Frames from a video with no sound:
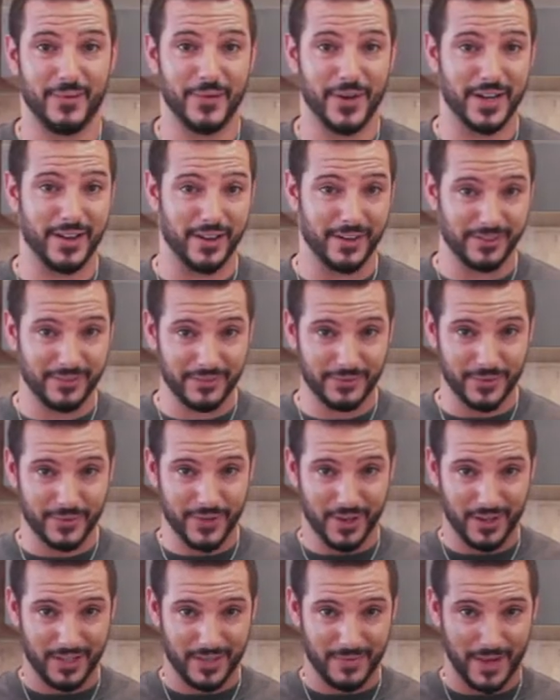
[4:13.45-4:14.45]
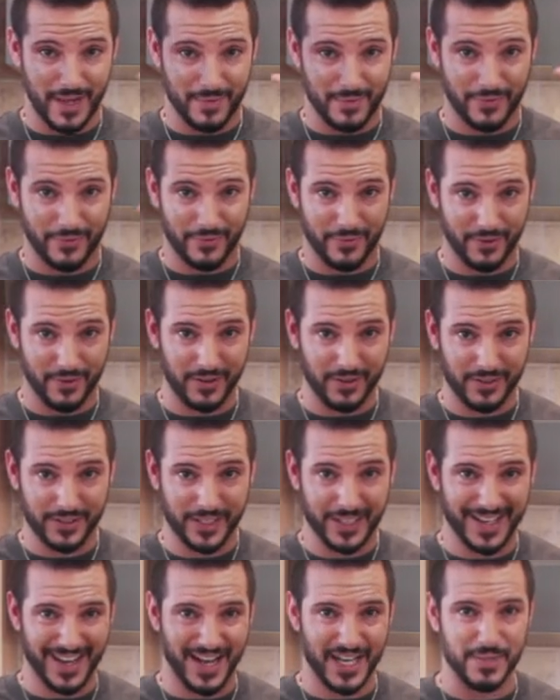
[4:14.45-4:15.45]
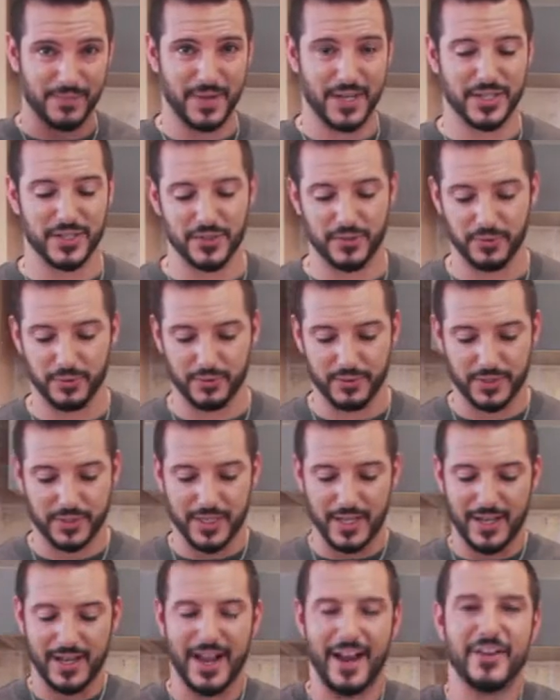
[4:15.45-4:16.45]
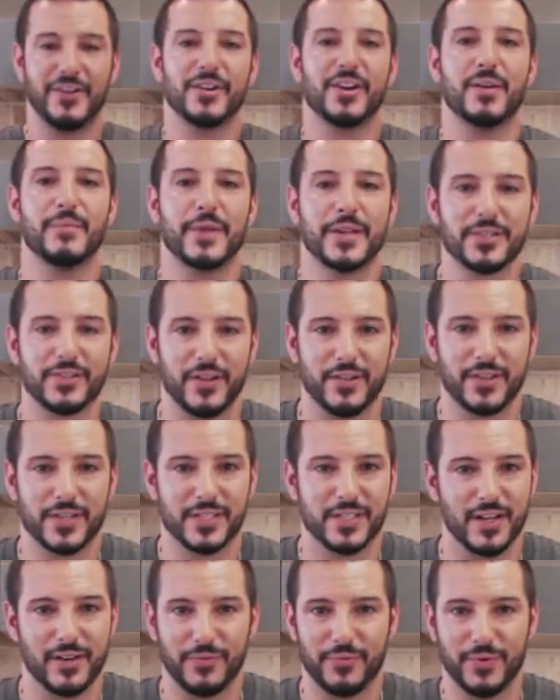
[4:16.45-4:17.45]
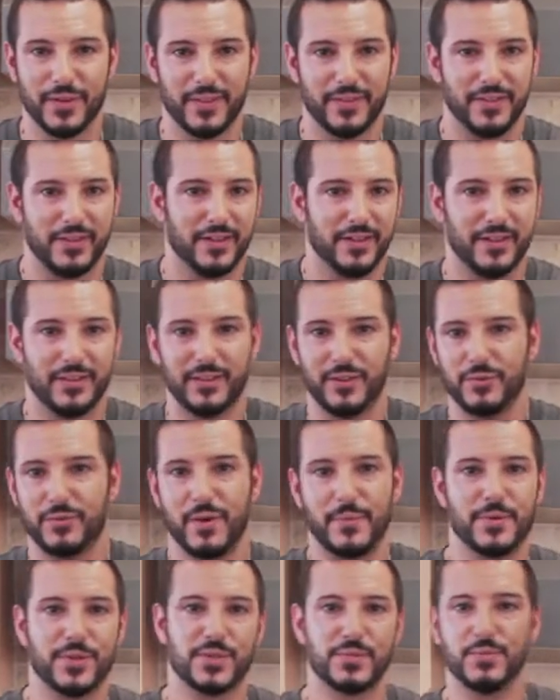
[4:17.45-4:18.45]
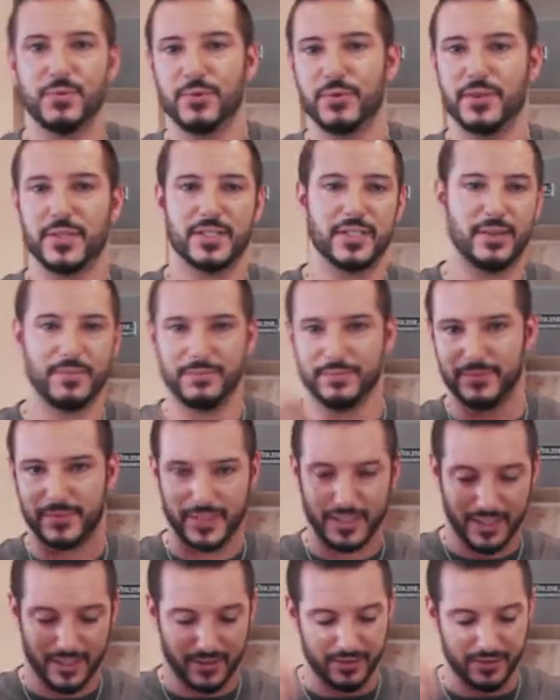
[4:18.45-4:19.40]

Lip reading: we know, we talked about it before, God's best tools. How are you going to mix all this stuff with a little rubber spoon or something? You